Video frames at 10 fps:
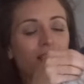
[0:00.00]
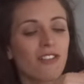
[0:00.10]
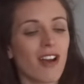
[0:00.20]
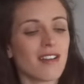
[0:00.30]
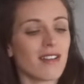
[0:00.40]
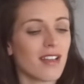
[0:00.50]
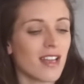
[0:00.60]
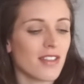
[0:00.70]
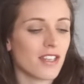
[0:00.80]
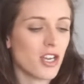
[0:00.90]
at the front.
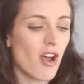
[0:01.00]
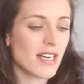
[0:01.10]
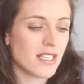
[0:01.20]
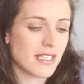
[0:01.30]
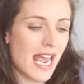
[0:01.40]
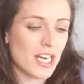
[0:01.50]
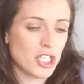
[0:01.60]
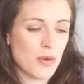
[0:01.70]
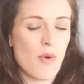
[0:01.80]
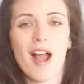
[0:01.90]
The tie doesn't
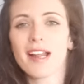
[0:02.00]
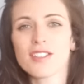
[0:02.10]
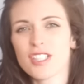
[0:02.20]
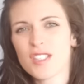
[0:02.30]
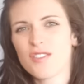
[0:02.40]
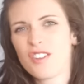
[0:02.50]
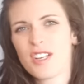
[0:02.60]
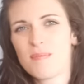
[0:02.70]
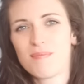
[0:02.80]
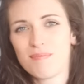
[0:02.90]
actually work, it's just
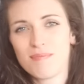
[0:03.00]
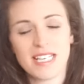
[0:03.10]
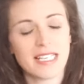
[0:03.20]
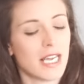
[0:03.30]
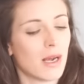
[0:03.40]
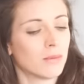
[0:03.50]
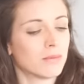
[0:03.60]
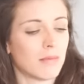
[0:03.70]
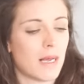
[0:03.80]
for detail,